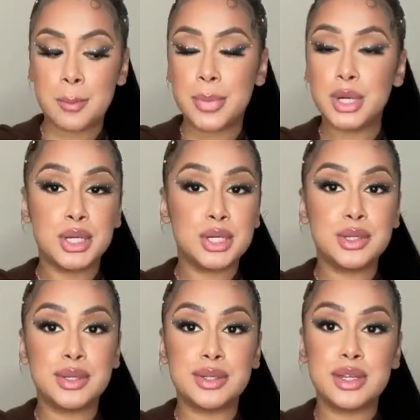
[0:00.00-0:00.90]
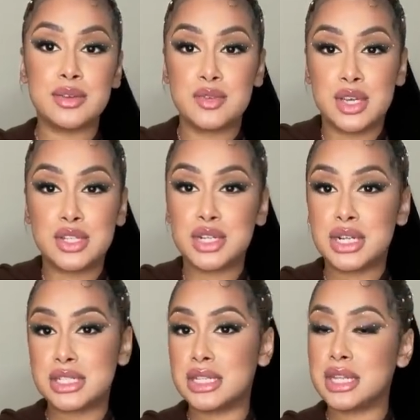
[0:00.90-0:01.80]
but if you ain't trying
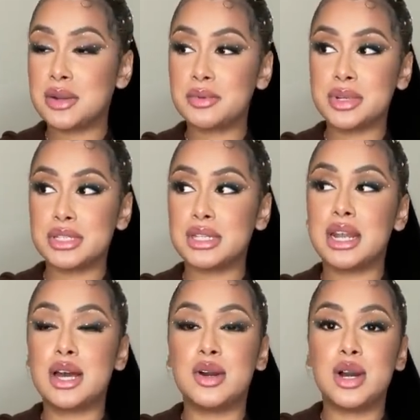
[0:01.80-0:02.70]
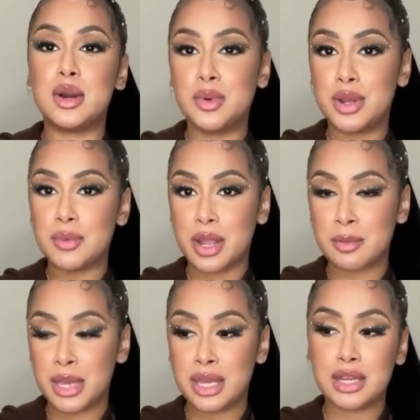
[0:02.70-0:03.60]
to take that risk, then I wouldn't
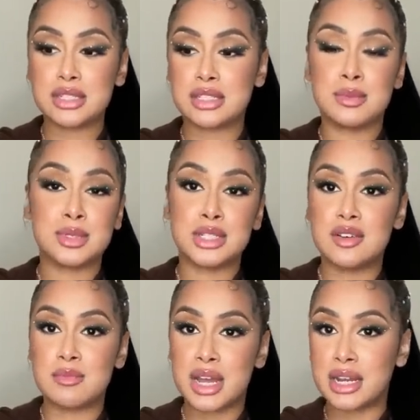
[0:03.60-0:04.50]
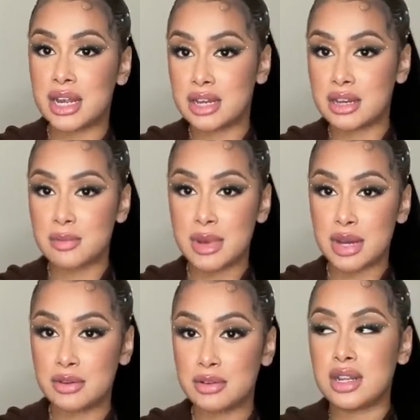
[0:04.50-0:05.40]
recommend, because some stuff might not come
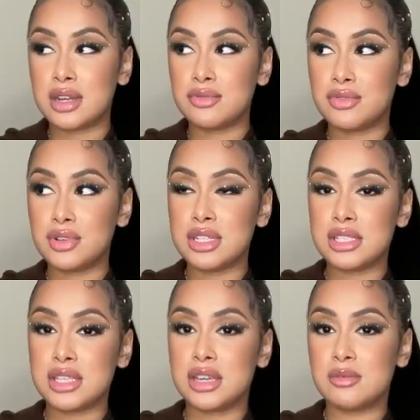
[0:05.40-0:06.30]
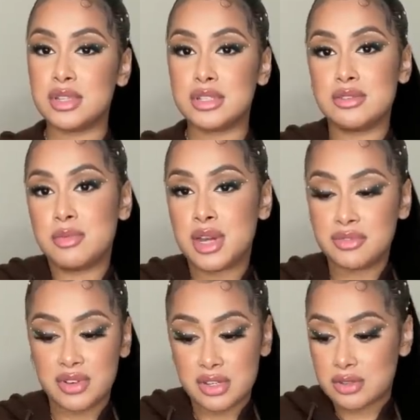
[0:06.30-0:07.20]
out like fully 10, but you might
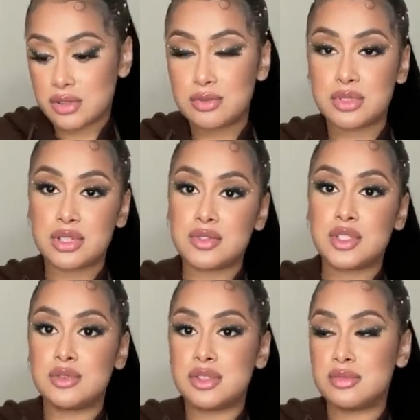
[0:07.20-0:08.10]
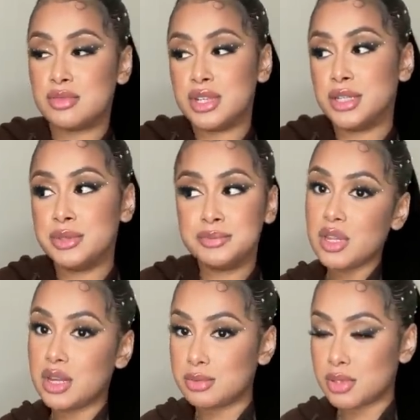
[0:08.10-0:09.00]
find some cute stuff. So it's really
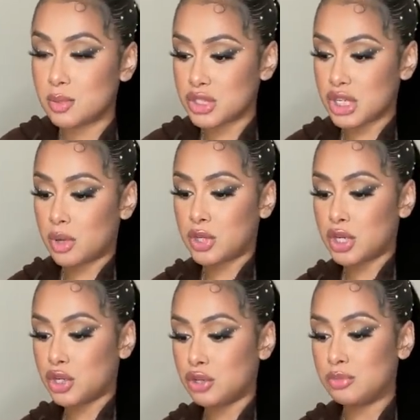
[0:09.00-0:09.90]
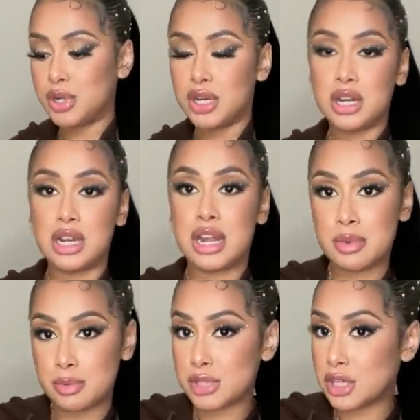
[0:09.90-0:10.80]
up to what y'all want to do, but a lot of
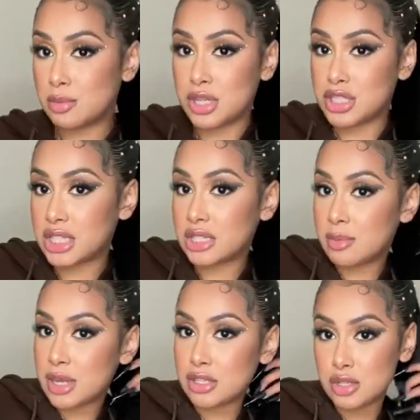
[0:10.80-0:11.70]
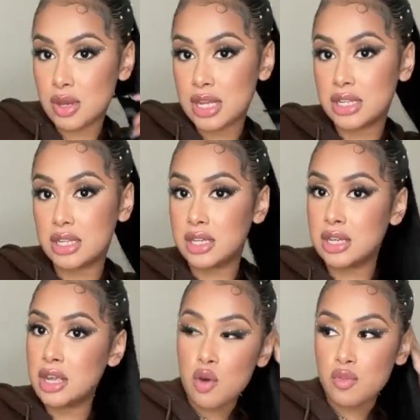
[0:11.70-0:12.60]
people told me to check them out, so I
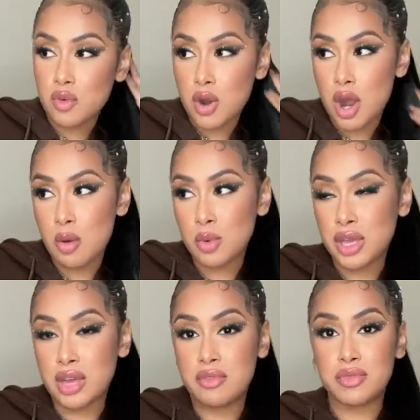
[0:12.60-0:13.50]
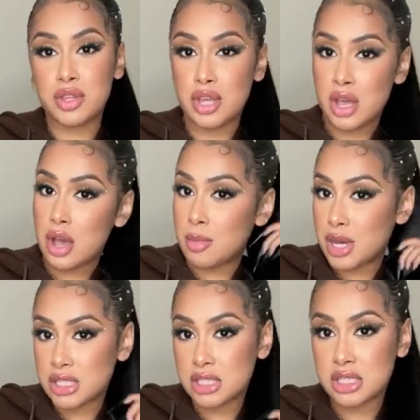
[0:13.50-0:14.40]
did. Overall, I would give them
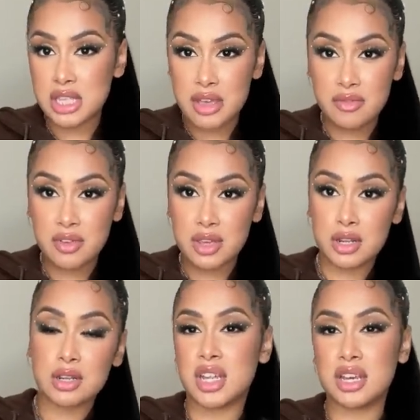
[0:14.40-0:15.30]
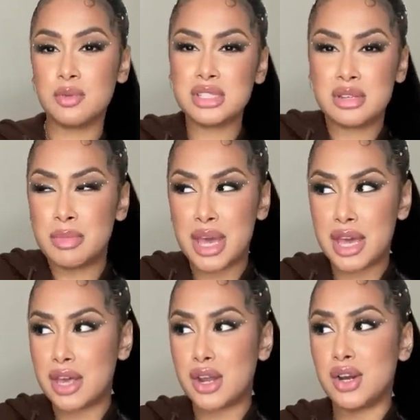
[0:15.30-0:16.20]
a 7. Like, it wasn't
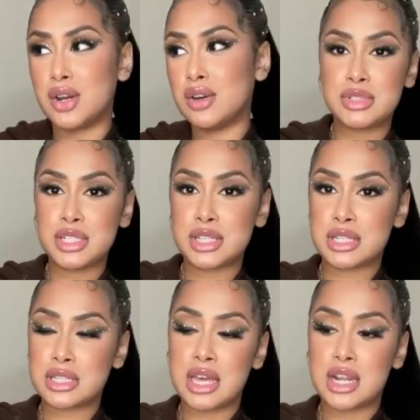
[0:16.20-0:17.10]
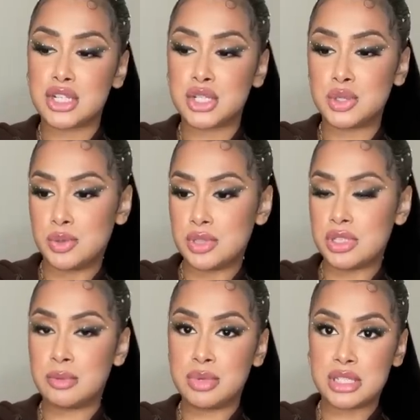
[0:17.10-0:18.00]
bad at all, just gotta choose
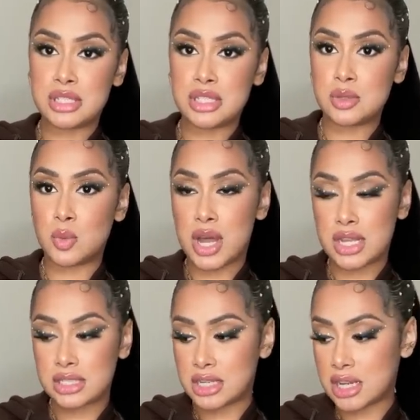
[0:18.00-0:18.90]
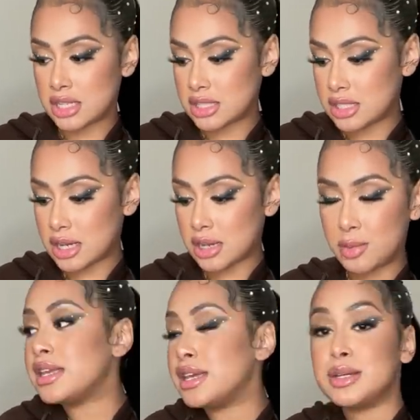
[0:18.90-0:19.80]
the pieces wisely next time.
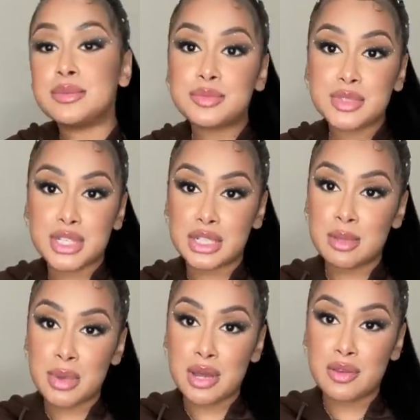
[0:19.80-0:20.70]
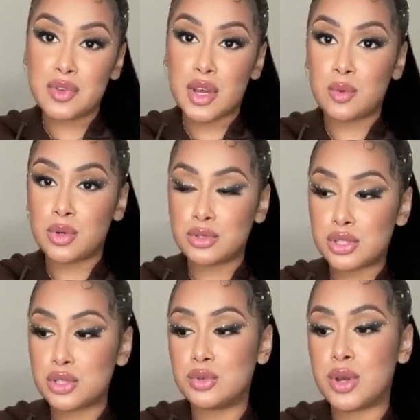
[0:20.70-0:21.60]
Yeah, check them out if y'all want
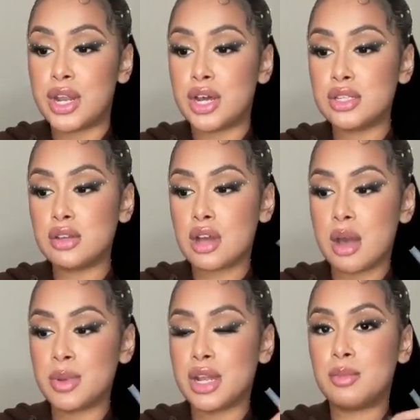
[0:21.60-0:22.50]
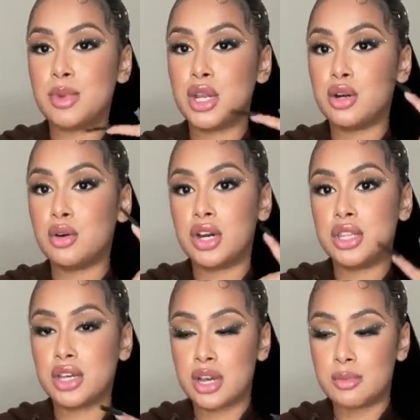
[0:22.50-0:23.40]
to, and also comment down below
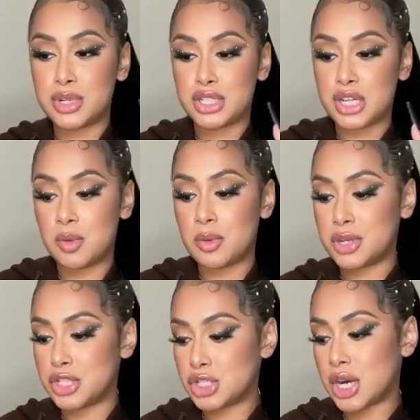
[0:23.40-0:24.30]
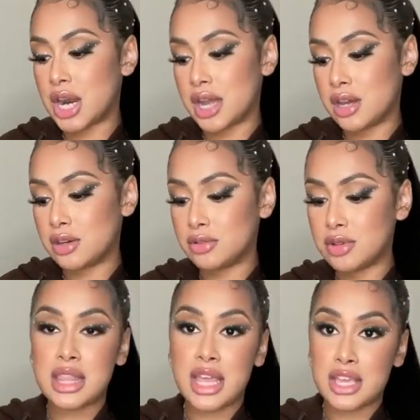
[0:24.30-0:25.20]
other companies y'all want me to try out
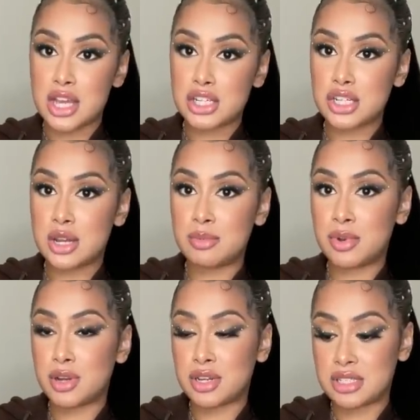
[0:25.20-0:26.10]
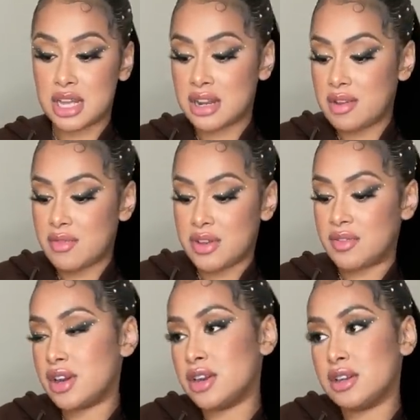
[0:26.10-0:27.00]
that y'all shop on, because I never
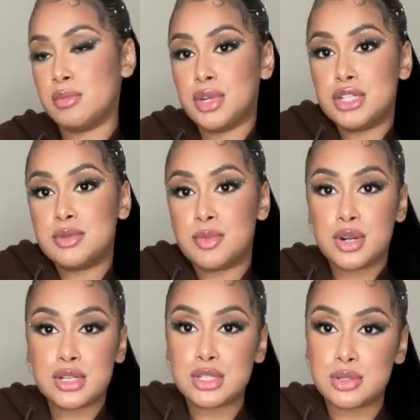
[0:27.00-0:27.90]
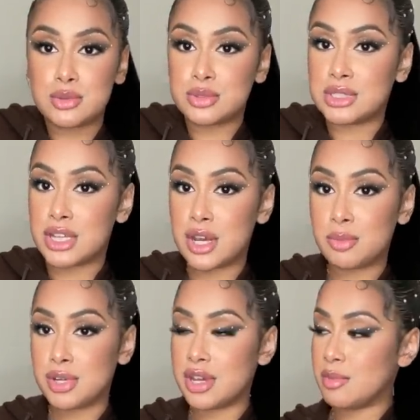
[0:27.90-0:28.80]
even heard of Blushmark, so see, y'all
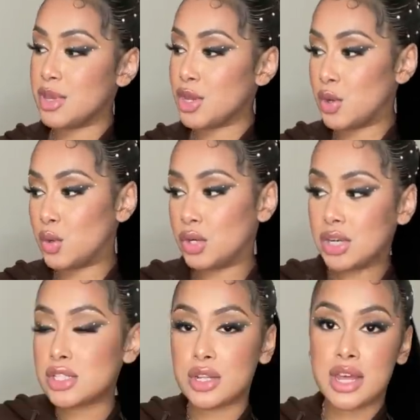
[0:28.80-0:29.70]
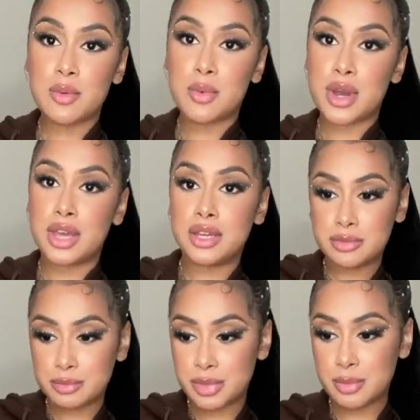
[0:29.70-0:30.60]
putting me on, so that way
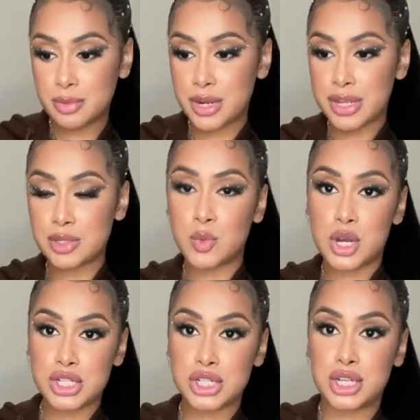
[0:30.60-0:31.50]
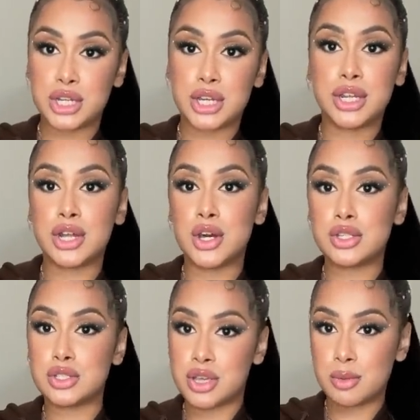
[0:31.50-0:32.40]
people that's watching can
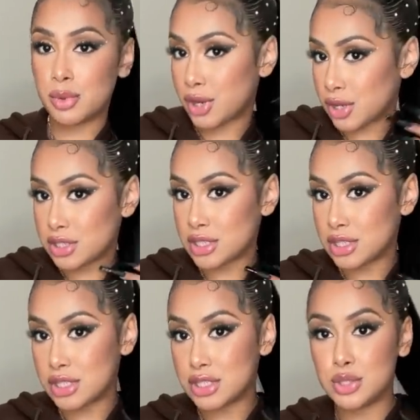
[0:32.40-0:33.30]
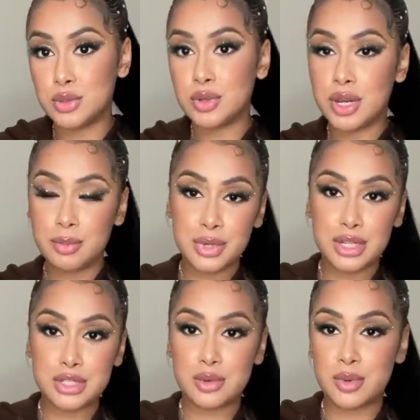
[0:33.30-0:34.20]
also get put on to these new
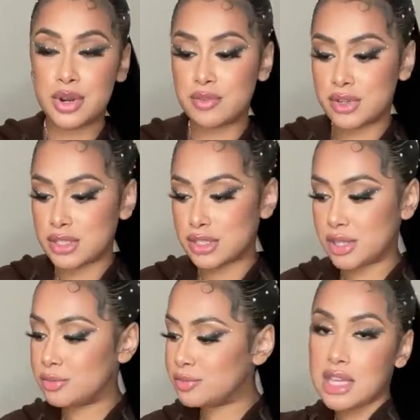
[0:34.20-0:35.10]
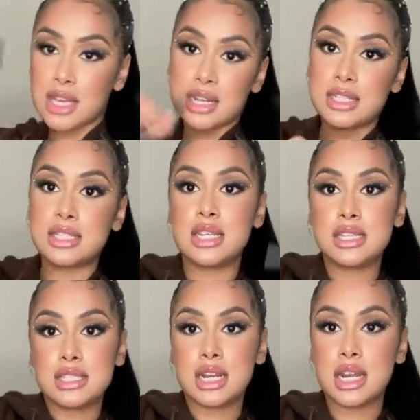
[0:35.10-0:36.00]
companies or whatever. So yeah, let's get
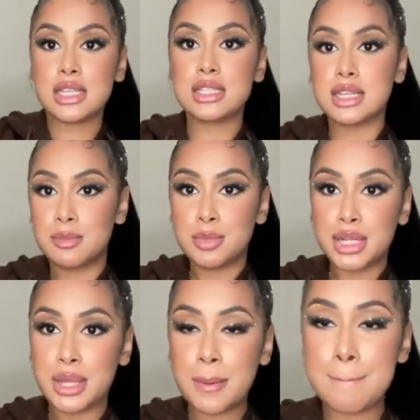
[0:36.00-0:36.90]
into the next company.